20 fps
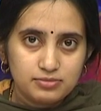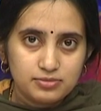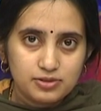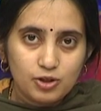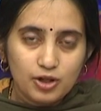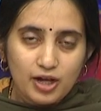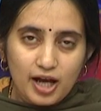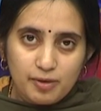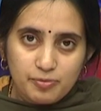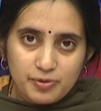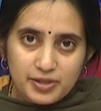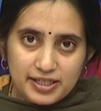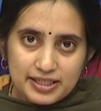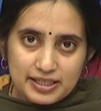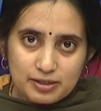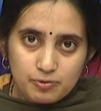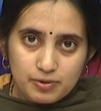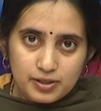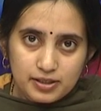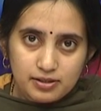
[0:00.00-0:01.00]

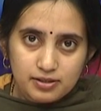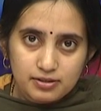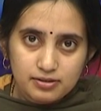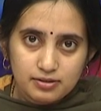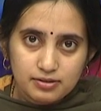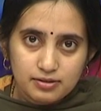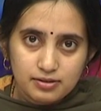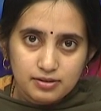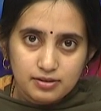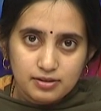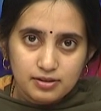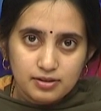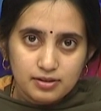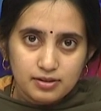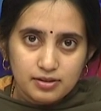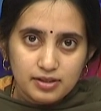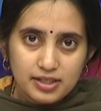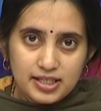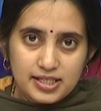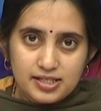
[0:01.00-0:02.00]
collaborating with
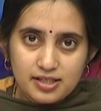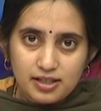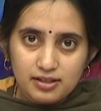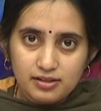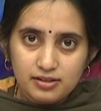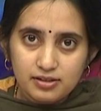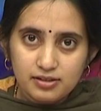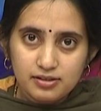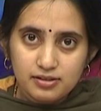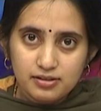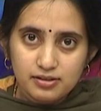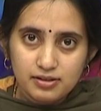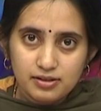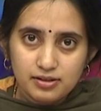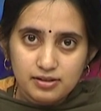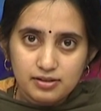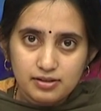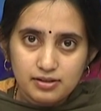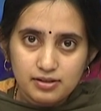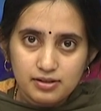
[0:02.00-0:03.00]
each other,
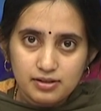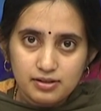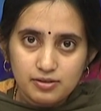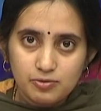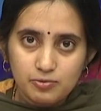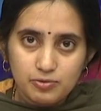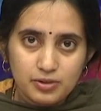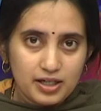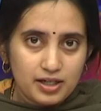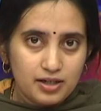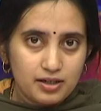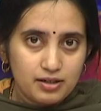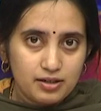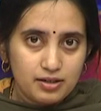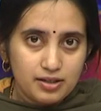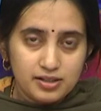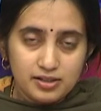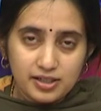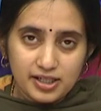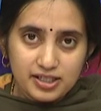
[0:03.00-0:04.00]
we are
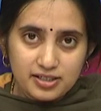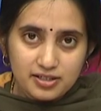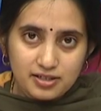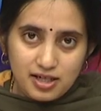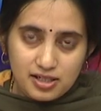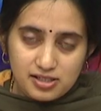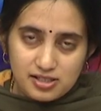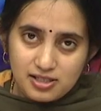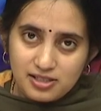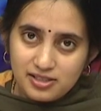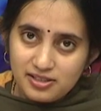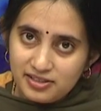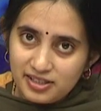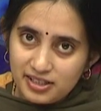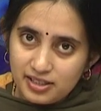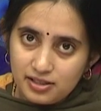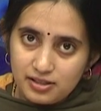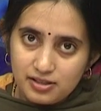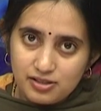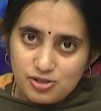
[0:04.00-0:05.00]
in the international
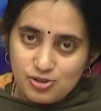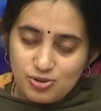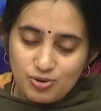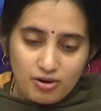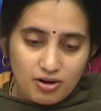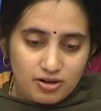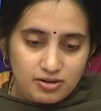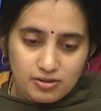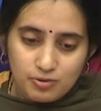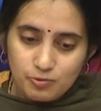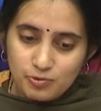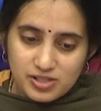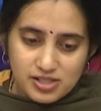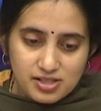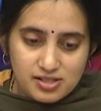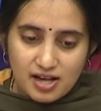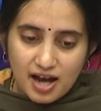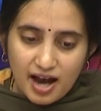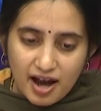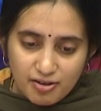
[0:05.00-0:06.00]
arena and so on, we
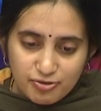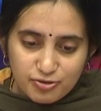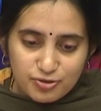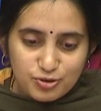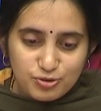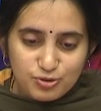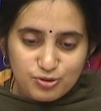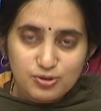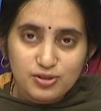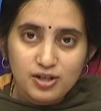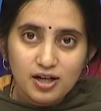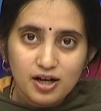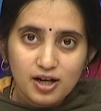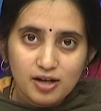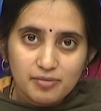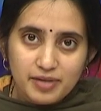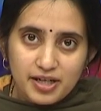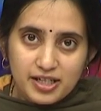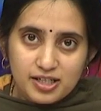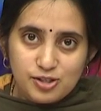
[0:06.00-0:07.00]
just have to
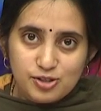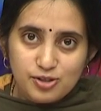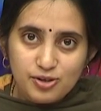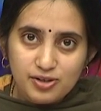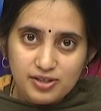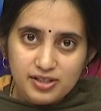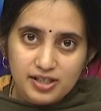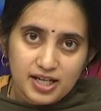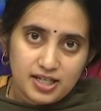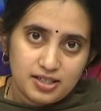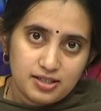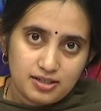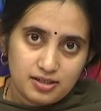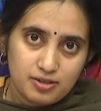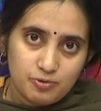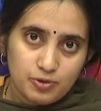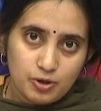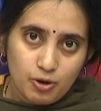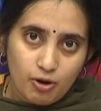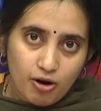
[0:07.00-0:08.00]
make sure that
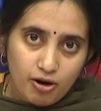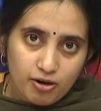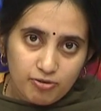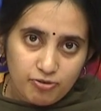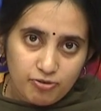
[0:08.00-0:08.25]
we all